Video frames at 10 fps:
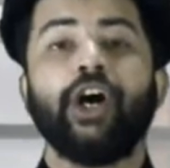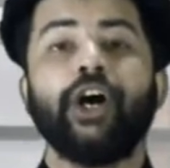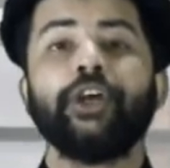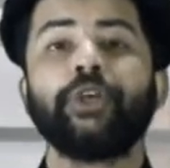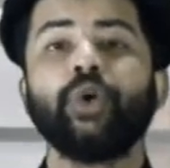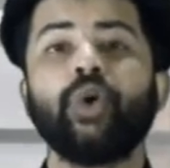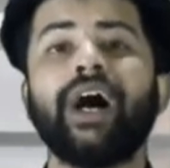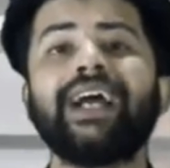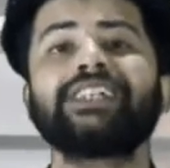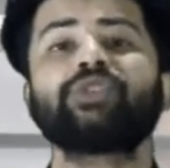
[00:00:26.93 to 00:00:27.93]
You
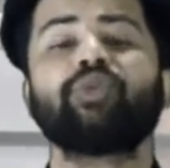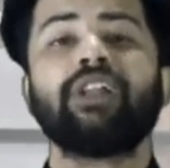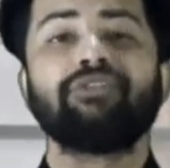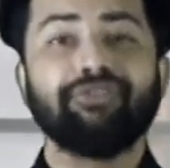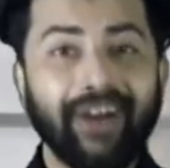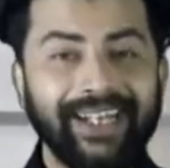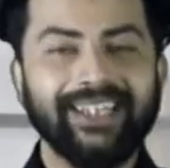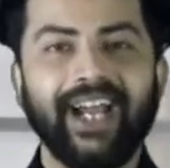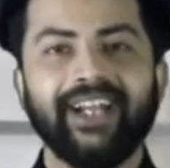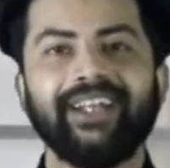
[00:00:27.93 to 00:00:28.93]
guys will find
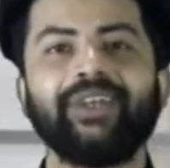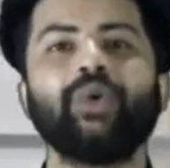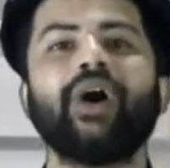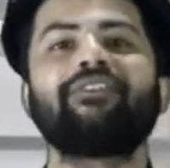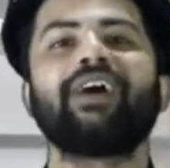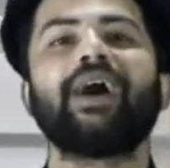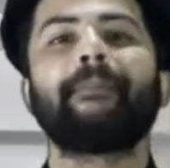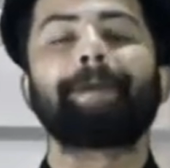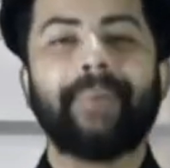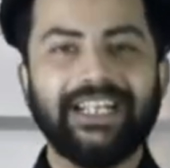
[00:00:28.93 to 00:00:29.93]
that you have a
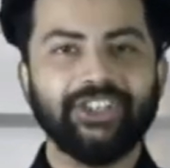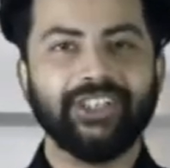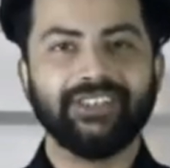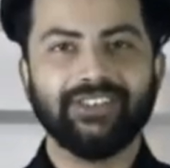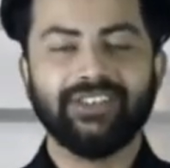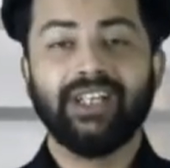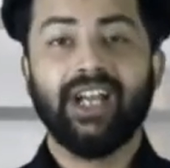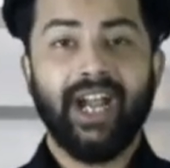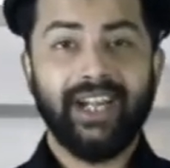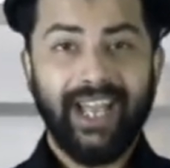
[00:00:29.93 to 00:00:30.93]
passions,
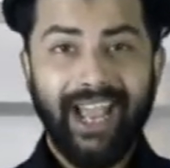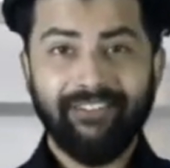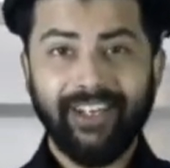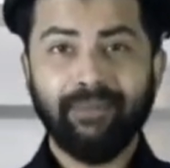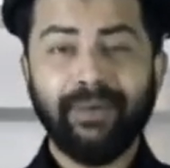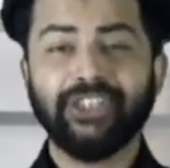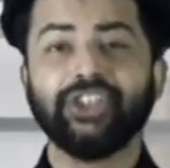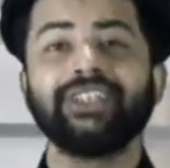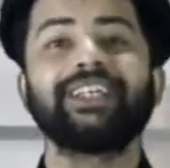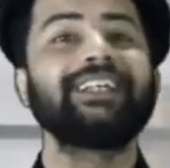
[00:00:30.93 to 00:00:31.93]
and having a passion
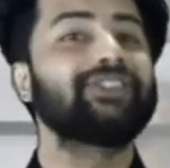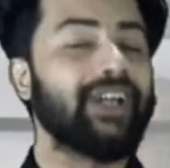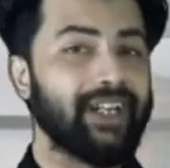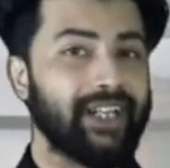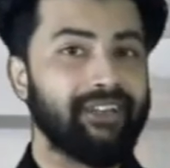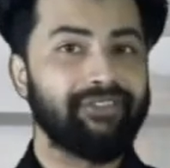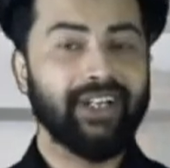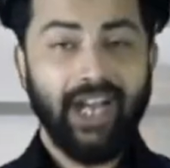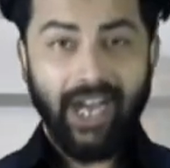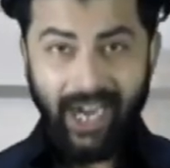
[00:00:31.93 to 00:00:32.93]
is a
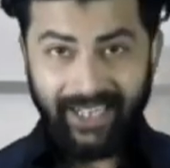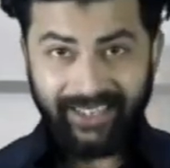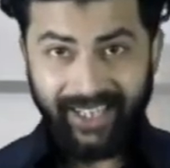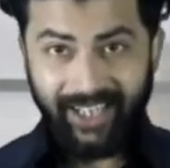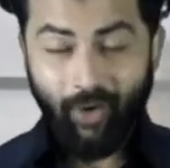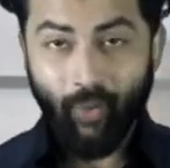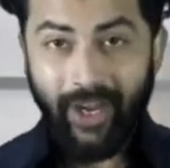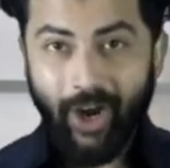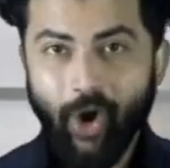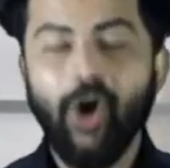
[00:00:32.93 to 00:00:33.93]
gift. I think
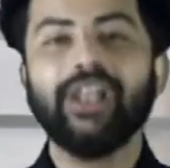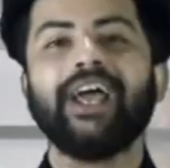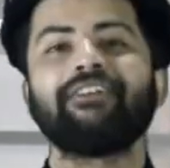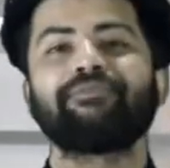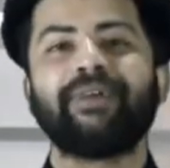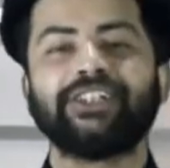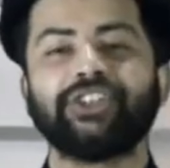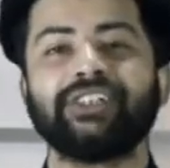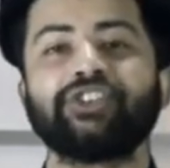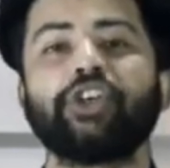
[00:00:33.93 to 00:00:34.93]
we all have
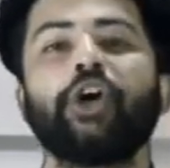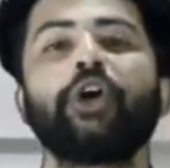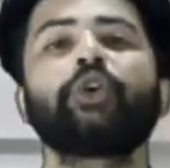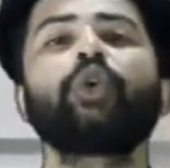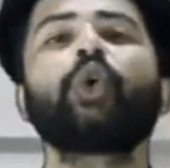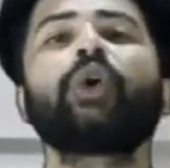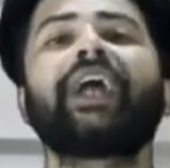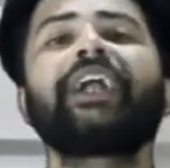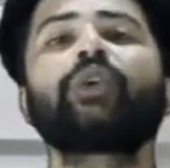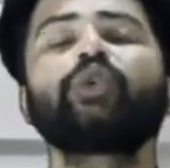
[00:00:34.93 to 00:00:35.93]
passions. You don't
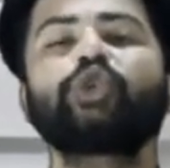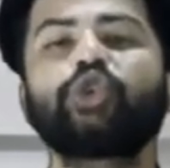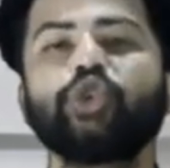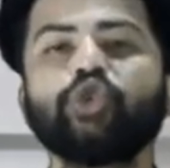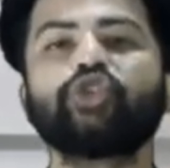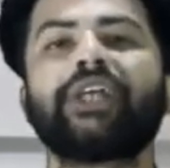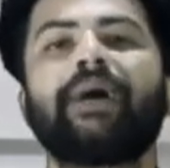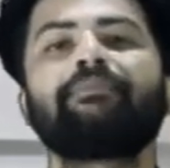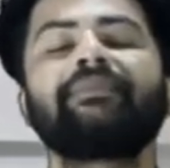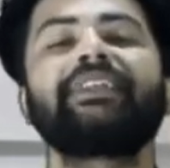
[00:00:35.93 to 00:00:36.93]
get to choose
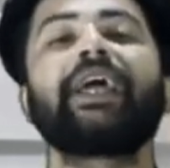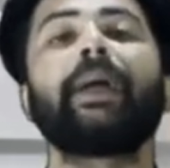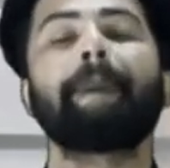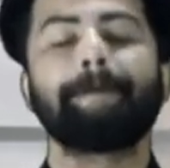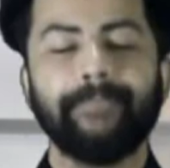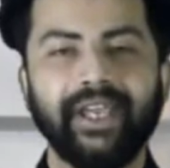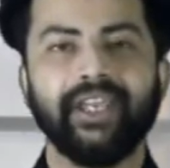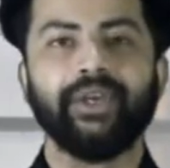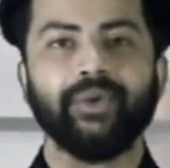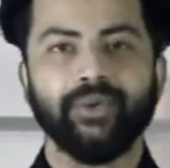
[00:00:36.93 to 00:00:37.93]
them, they pick
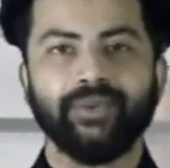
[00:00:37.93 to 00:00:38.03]
you.